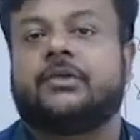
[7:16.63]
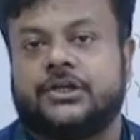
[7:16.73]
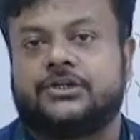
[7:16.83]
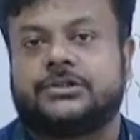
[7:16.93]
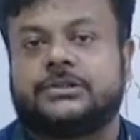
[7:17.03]

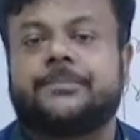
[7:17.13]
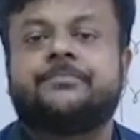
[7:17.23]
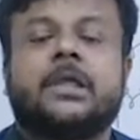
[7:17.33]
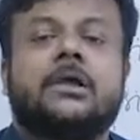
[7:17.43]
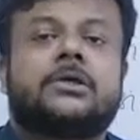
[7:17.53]
functions.
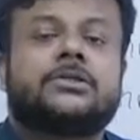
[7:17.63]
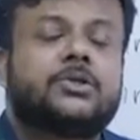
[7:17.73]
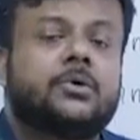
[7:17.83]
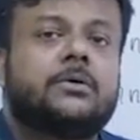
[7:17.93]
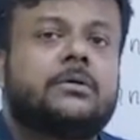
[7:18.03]

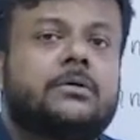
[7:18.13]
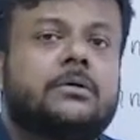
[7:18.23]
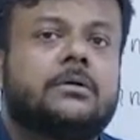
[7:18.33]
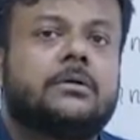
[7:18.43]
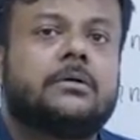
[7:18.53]

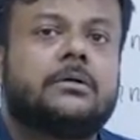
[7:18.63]
So